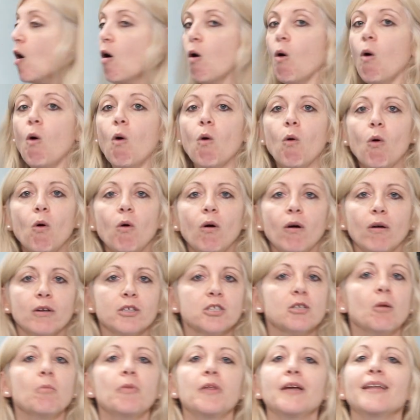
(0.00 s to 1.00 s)
or
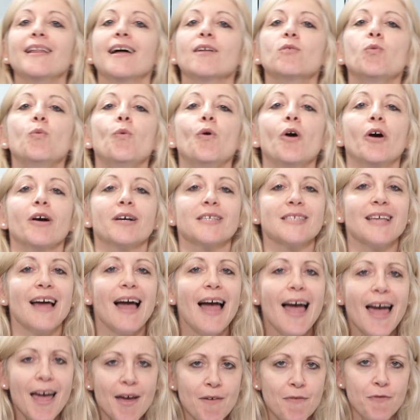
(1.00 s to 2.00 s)
something that works
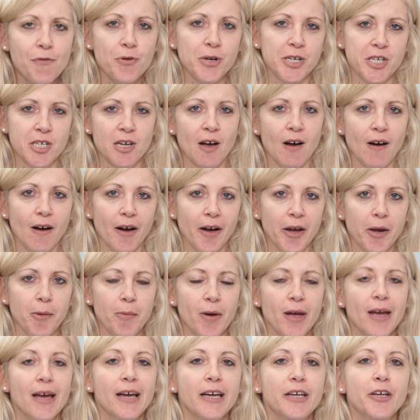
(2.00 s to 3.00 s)
every time,
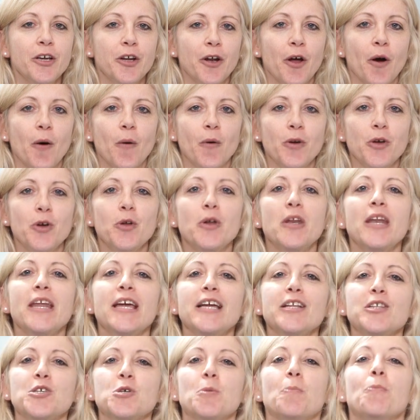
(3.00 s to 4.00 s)
you
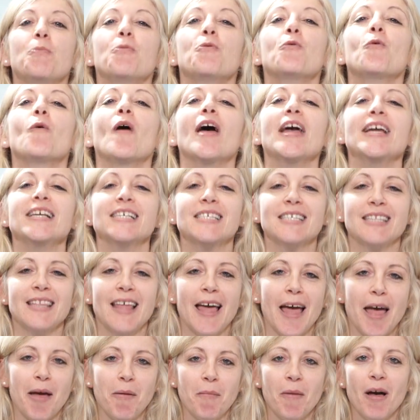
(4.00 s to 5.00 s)
need to praise
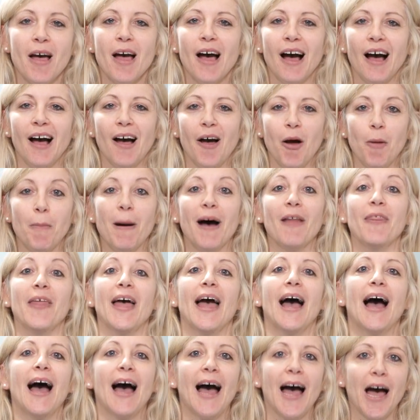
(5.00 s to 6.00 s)
them about their
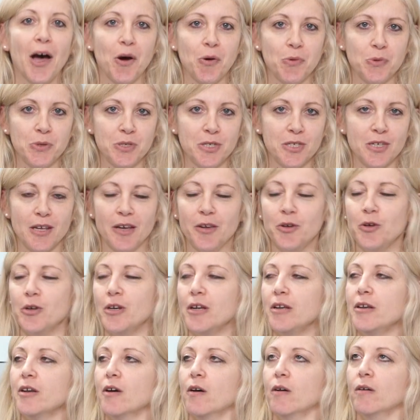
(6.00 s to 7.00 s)
house, and
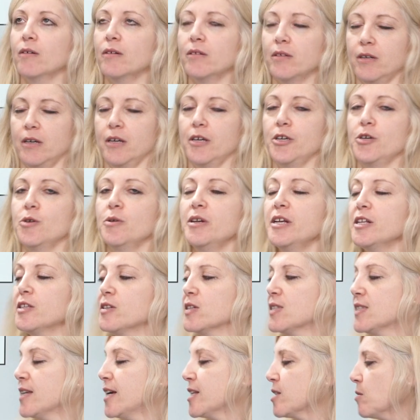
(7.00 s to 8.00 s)
you need to
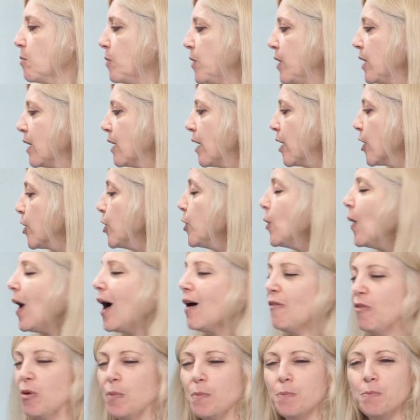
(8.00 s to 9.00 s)
say something like, you
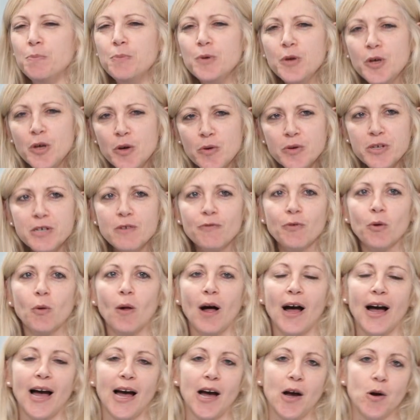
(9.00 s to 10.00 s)
have a beautiful
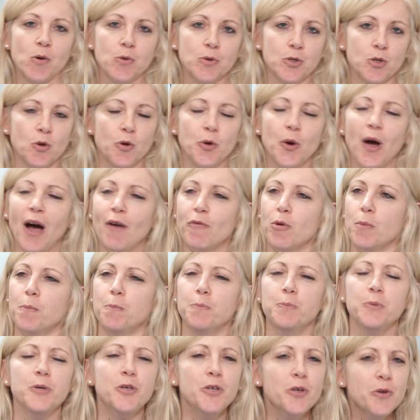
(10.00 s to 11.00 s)
house, or you have a
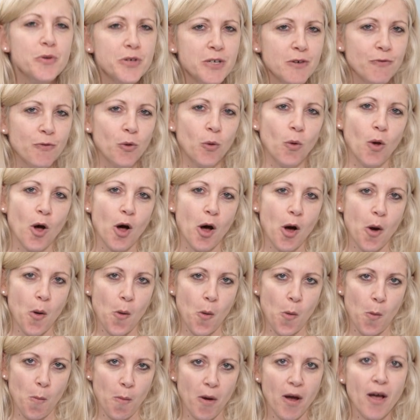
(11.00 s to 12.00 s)
beautiful
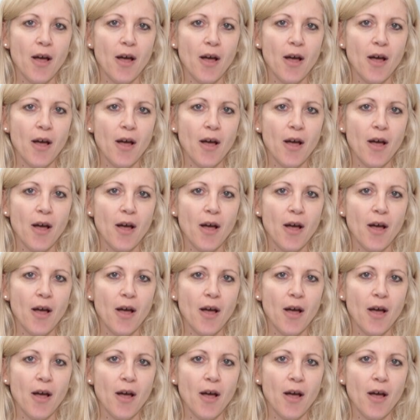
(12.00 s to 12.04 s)
home,